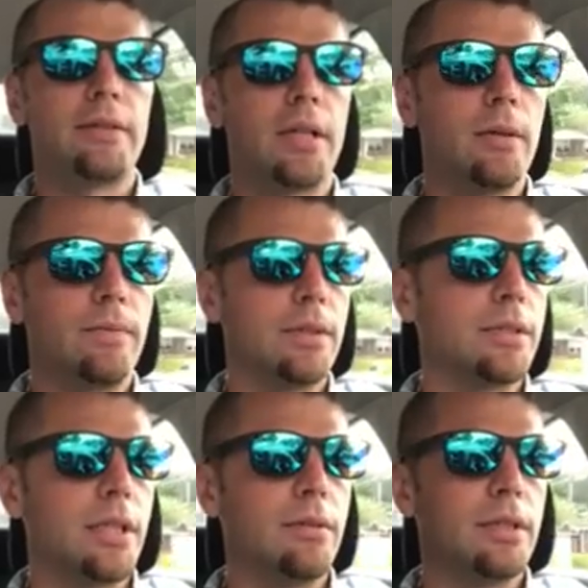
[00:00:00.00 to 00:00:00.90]
of their comfort
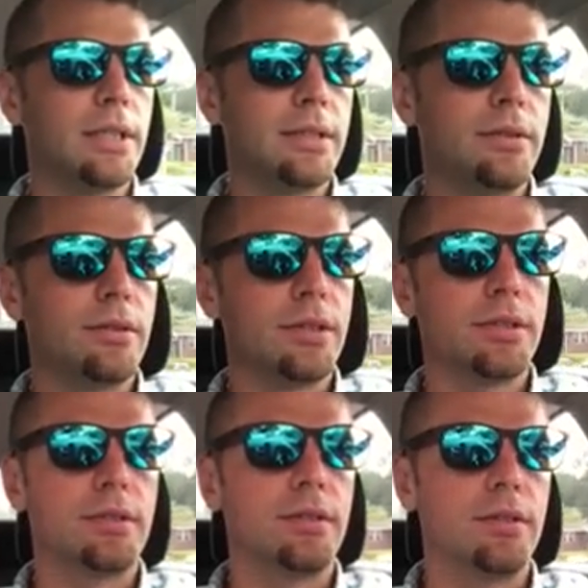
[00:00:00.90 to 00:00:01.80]
zone unless you're
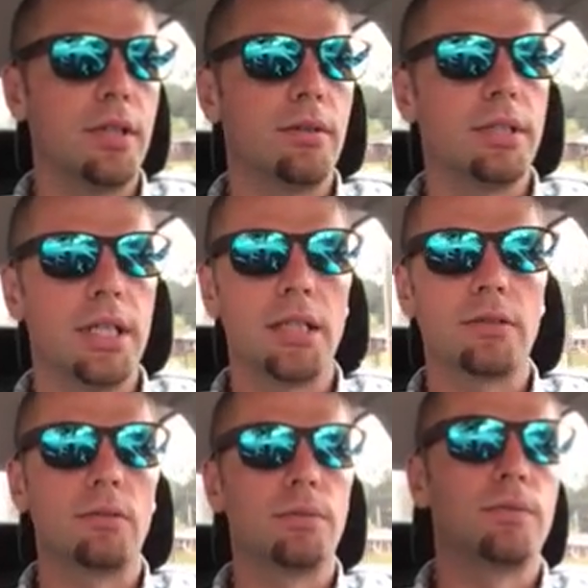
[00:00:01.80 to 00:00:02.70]
just you know a
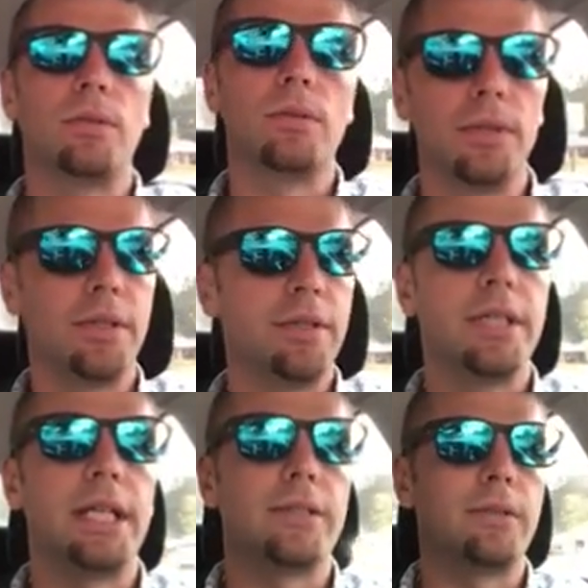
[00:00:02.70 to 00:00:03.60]
natural performer and you're
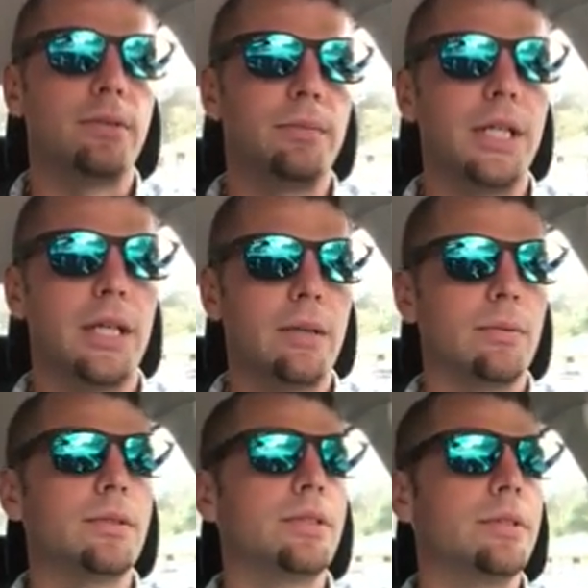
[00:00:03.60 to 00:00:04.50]
natural being
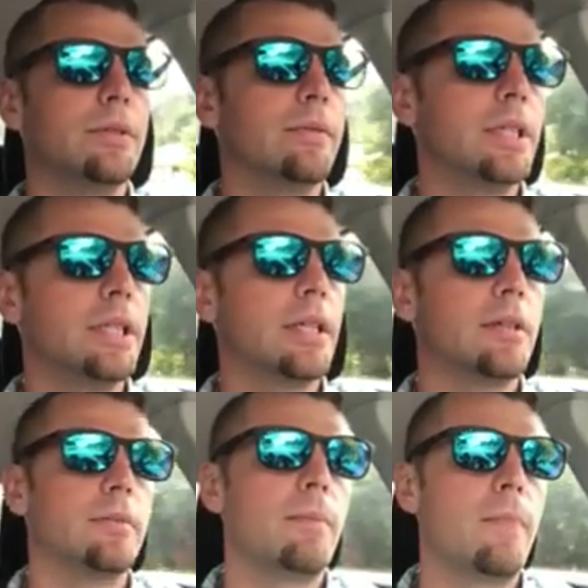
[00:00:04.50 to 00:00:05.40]
able to shoot a
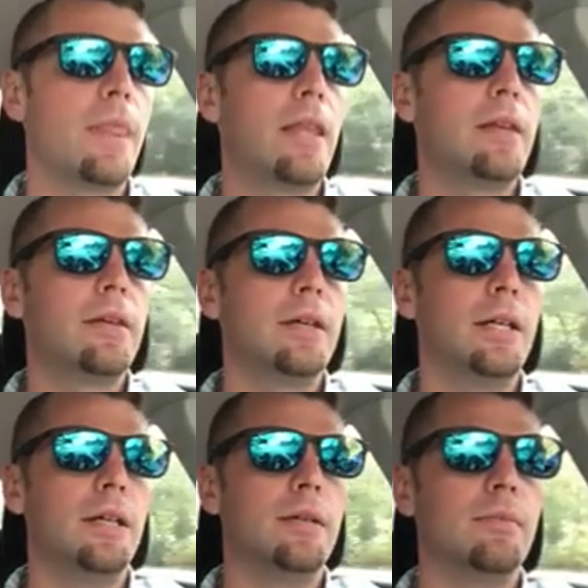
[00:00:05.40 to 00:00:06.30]
video
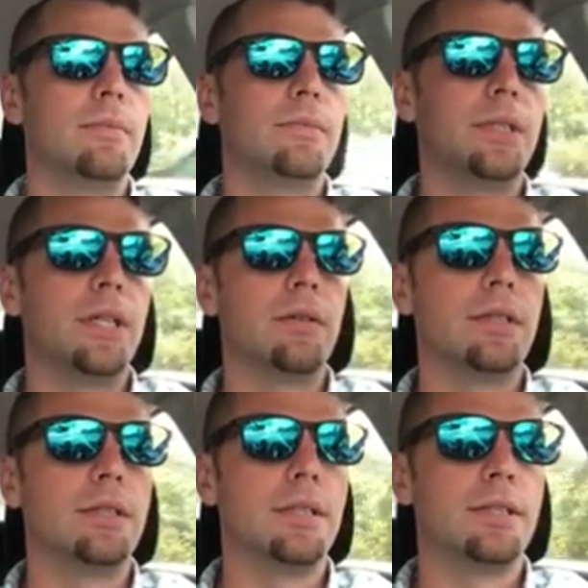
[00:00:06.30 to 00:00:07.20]
um, you know
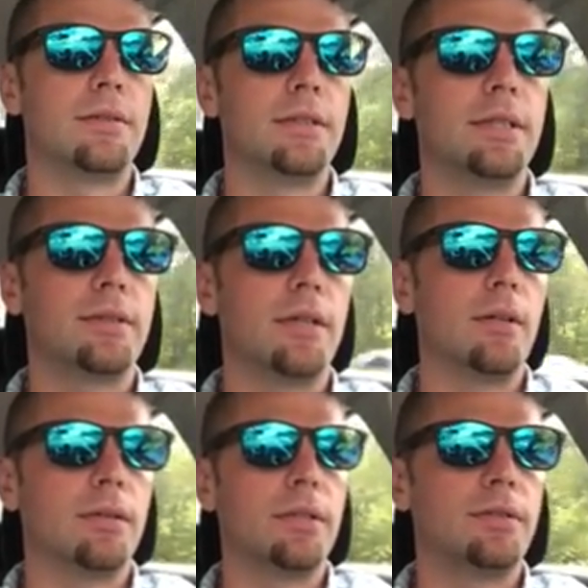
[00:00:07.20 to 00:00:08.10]
it, it's it's
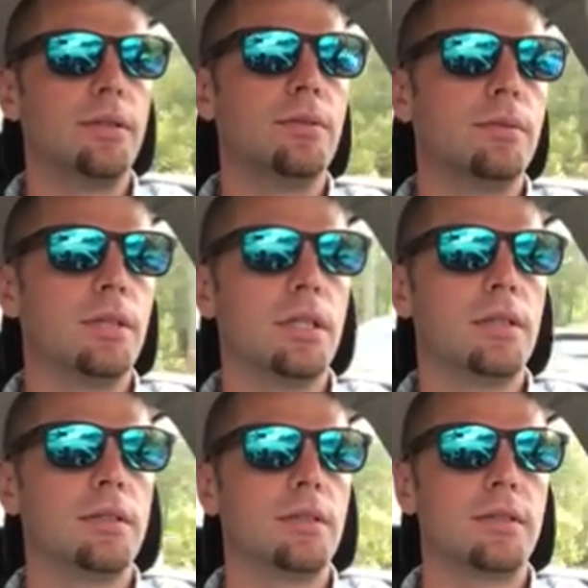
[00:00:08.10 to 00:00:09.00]
going to
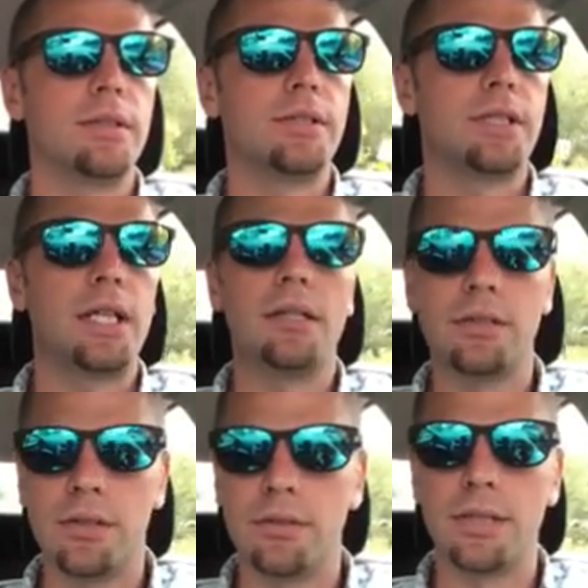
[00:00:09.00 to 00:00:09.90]
uh, it's going to
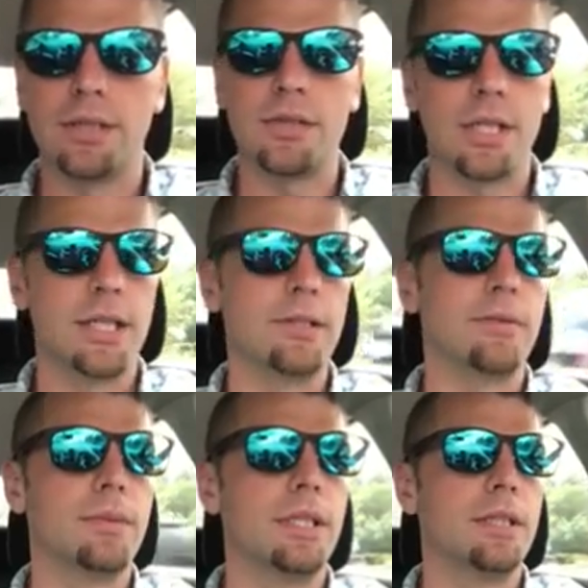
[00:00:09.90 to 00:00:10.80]
change you and it's
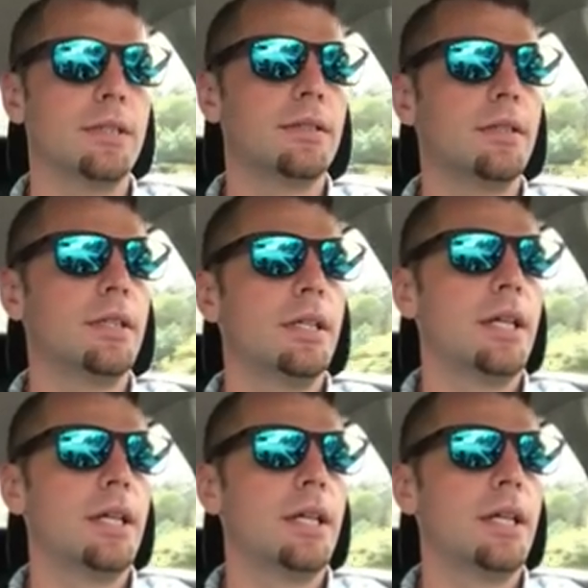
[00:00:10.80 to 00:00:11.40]
changed me and